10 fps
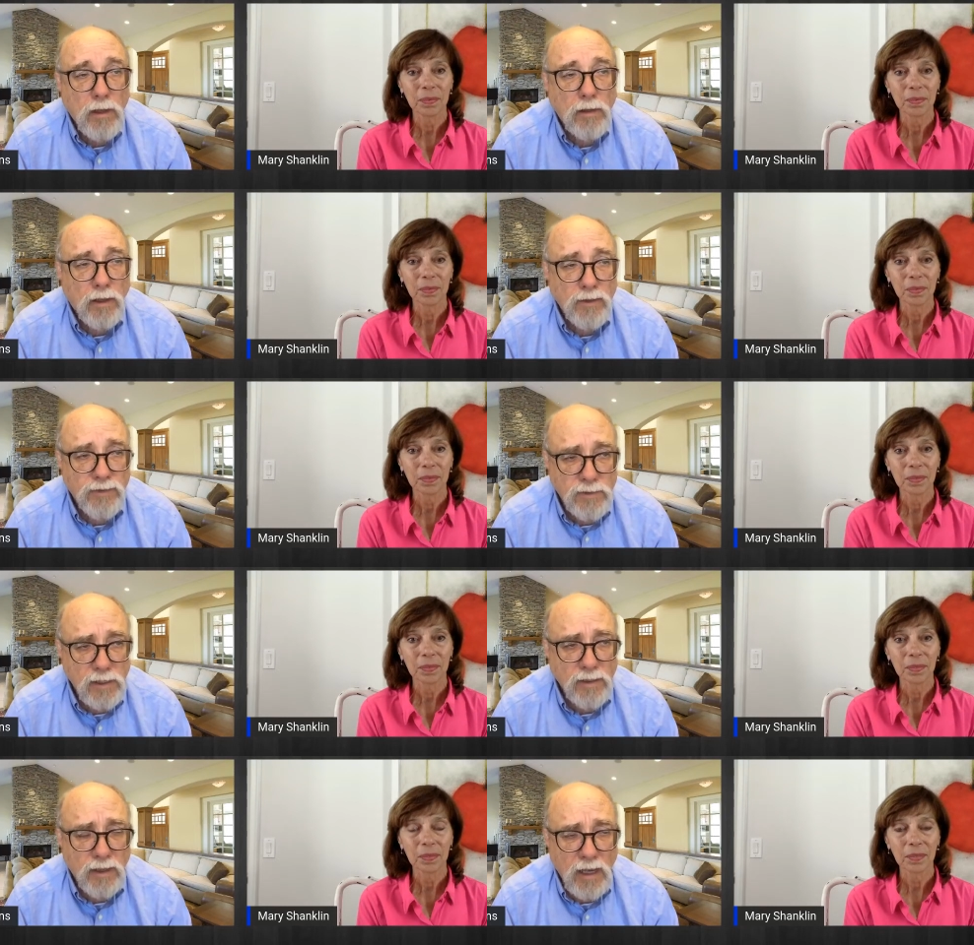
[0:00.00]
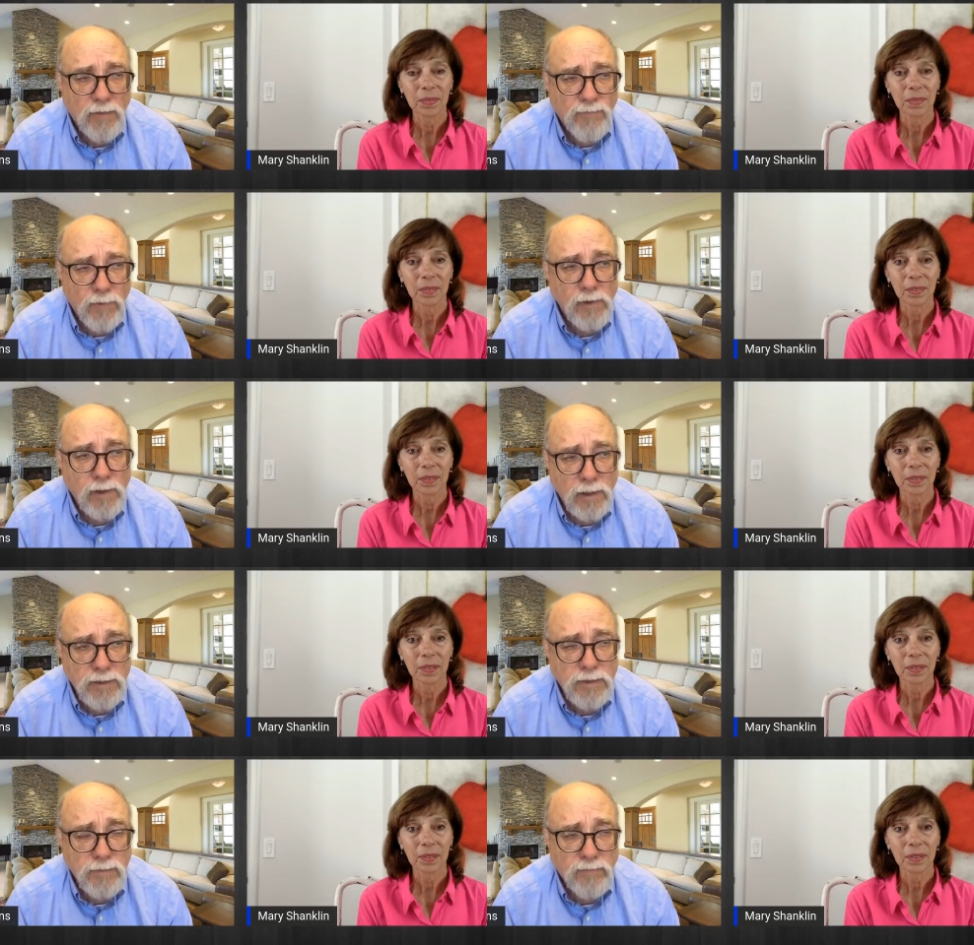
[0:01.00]
Speaker 1: Southern California
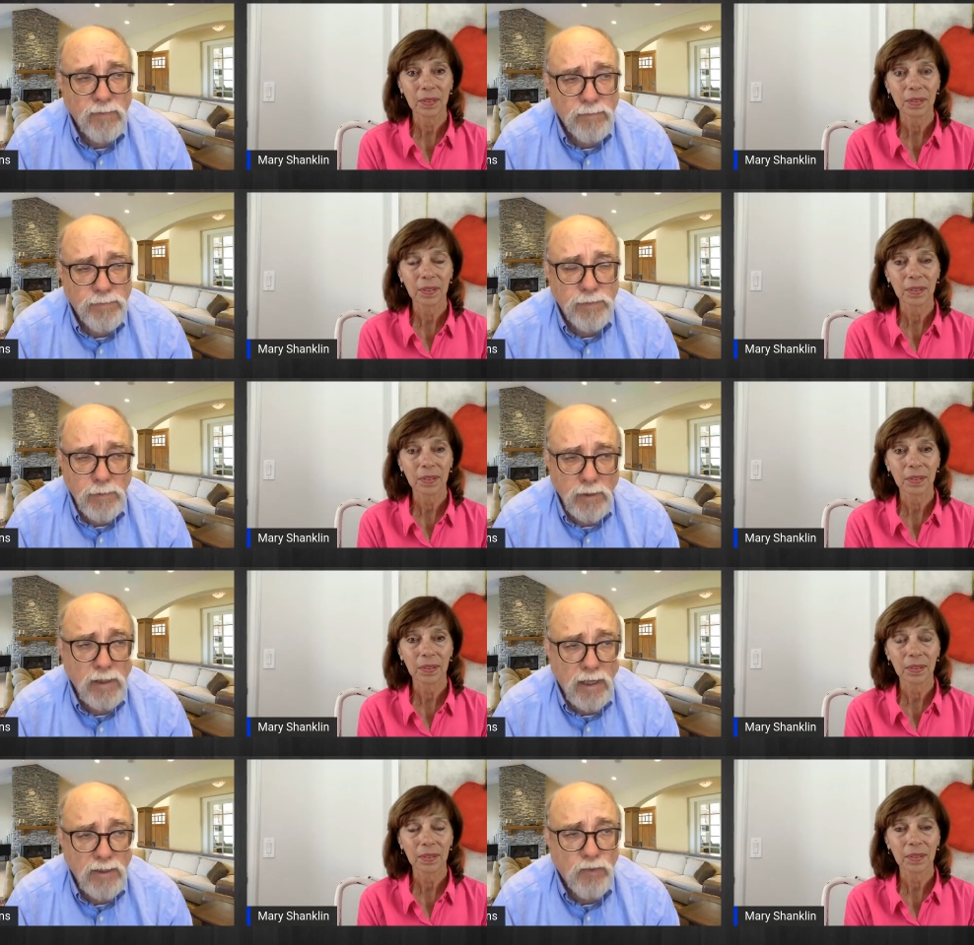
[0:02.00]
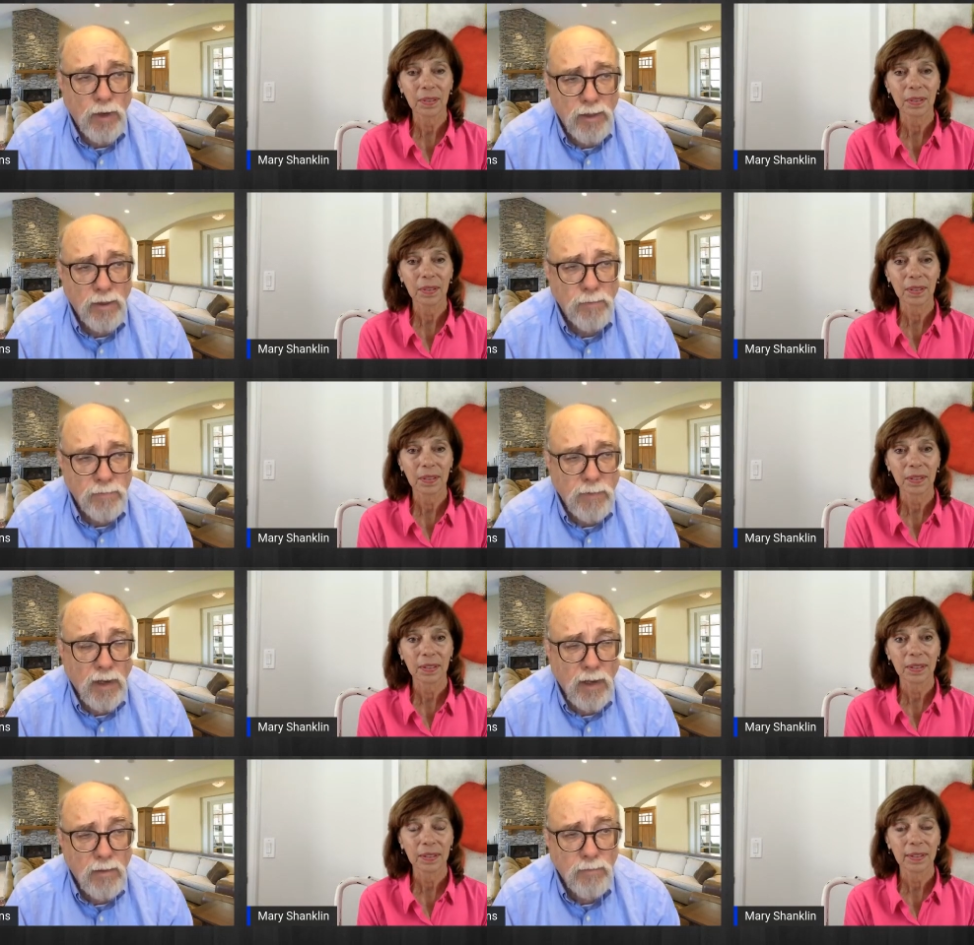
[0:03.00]
is. Pretty nice weather
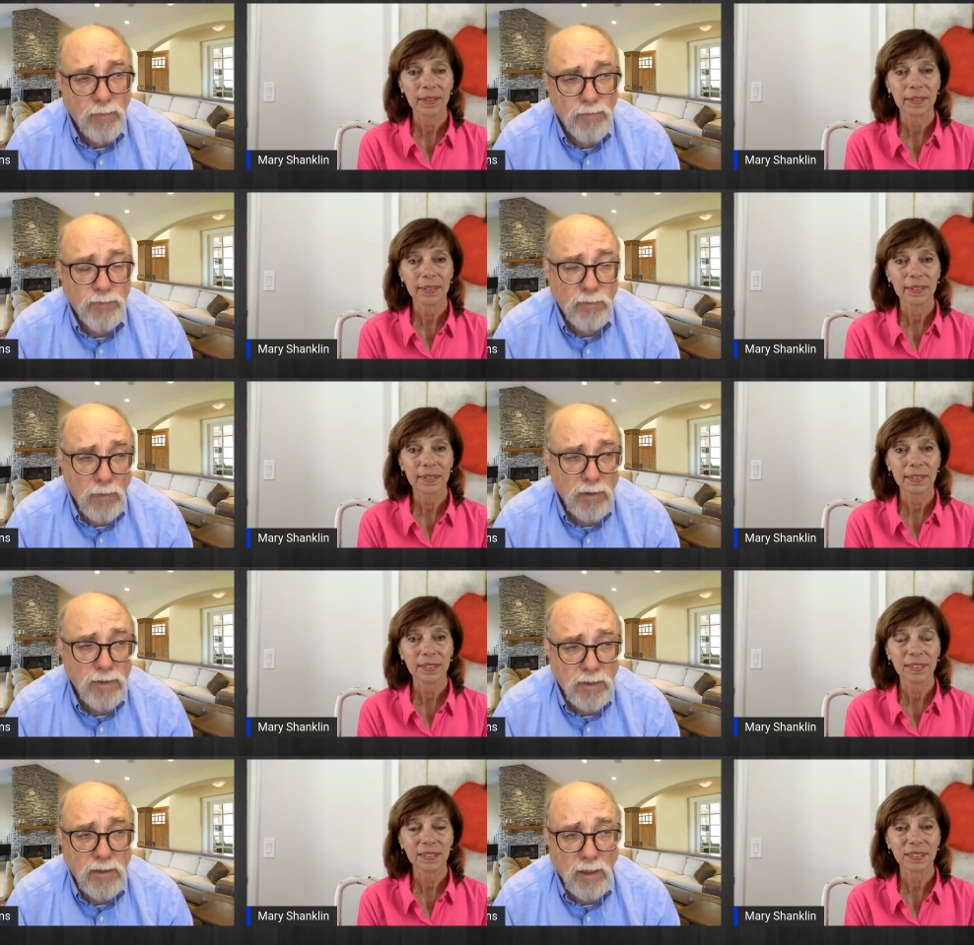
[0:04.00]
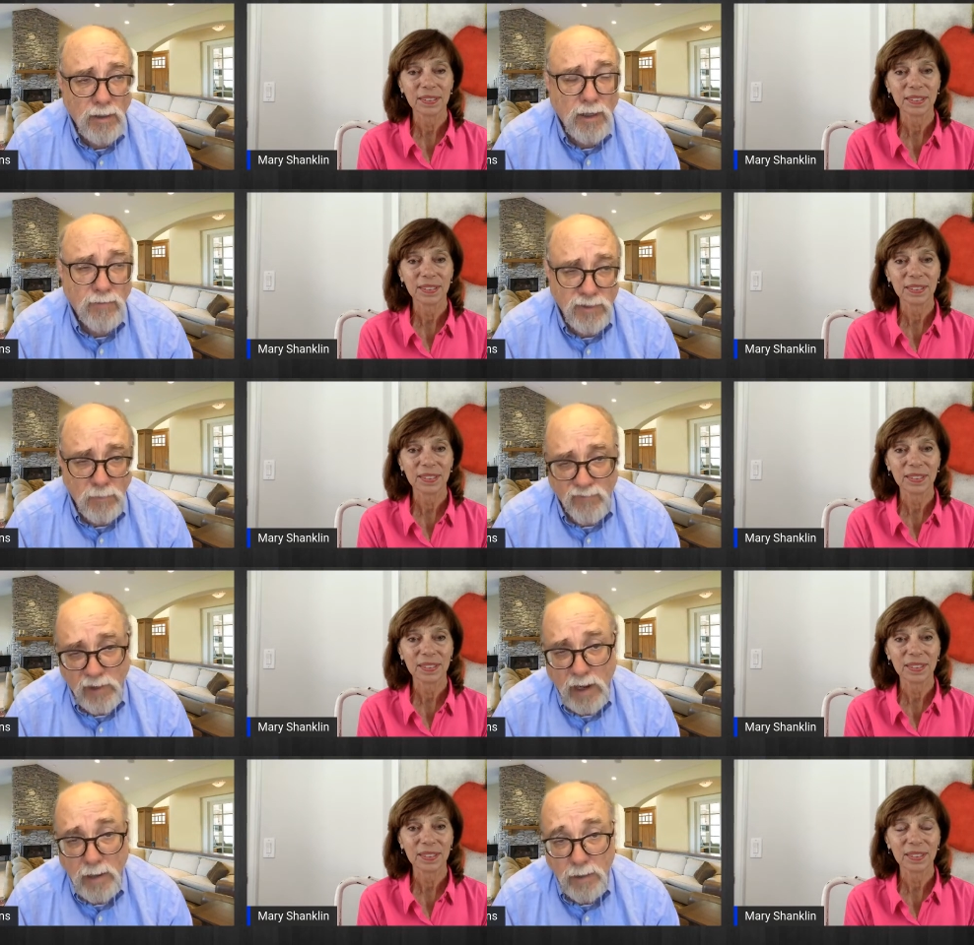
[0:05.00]
most of the time. You have some
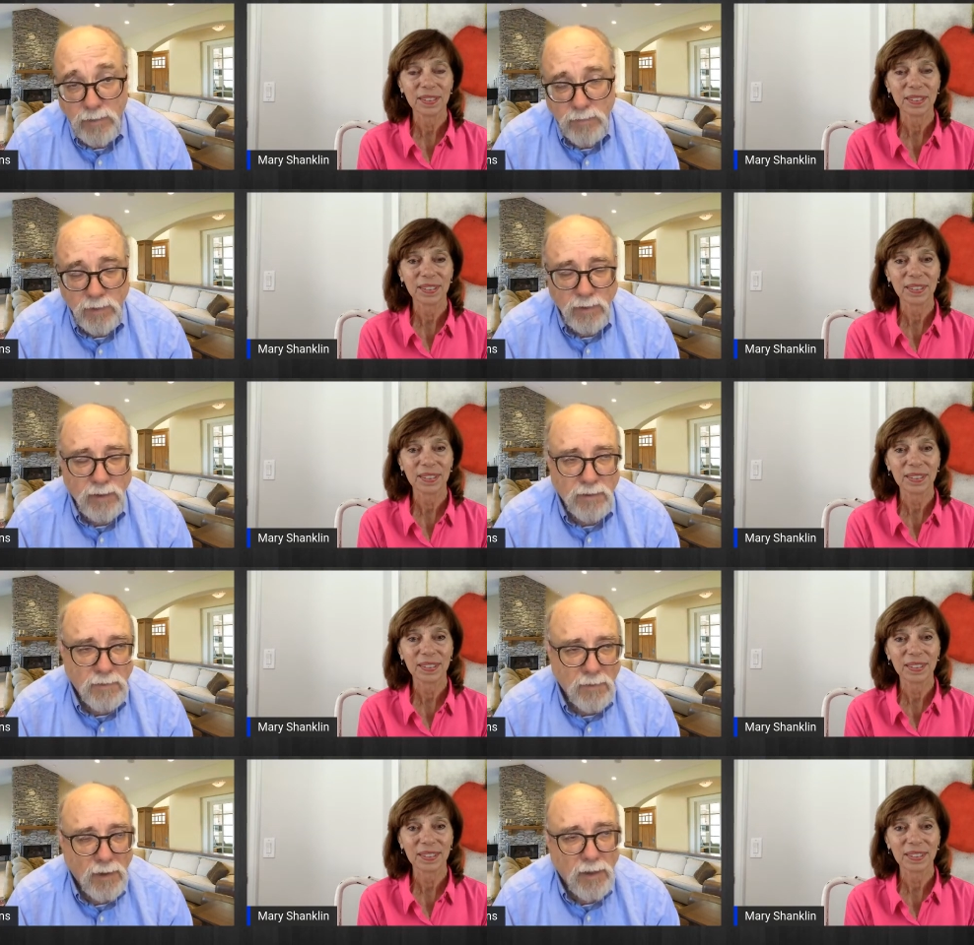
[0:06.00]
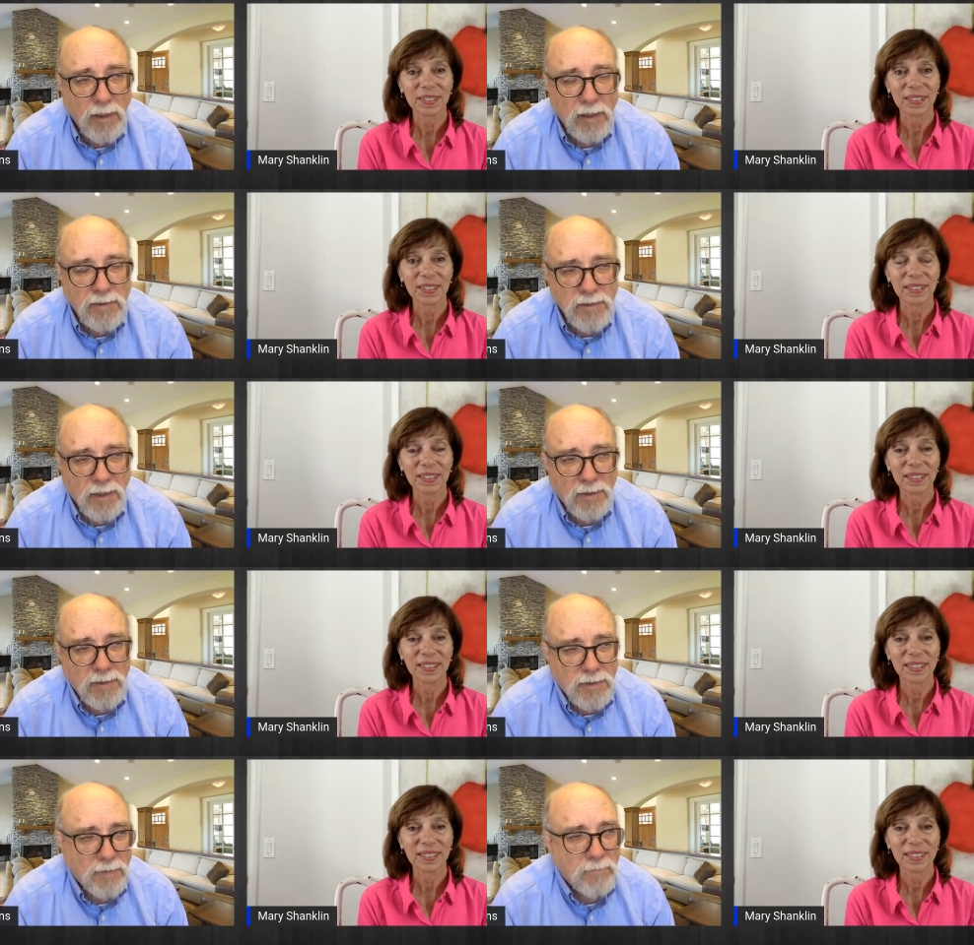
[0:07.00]
fires, but you know, it's not.
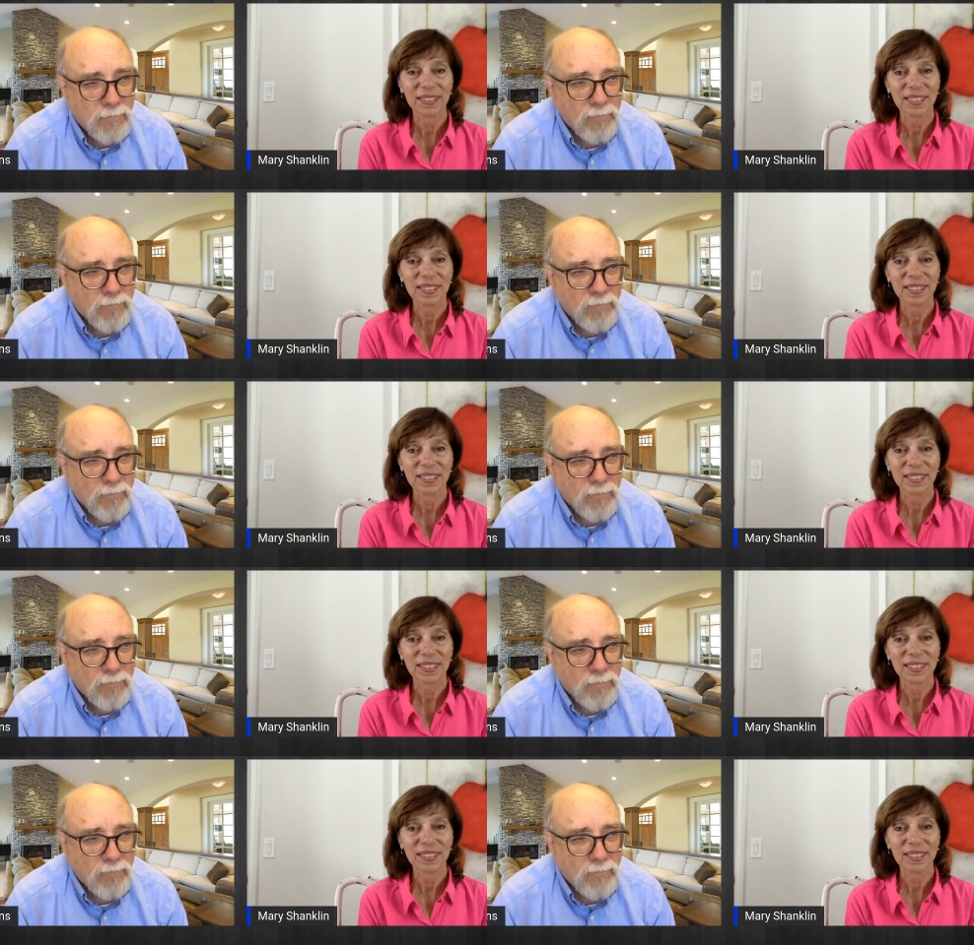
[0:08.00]
Um,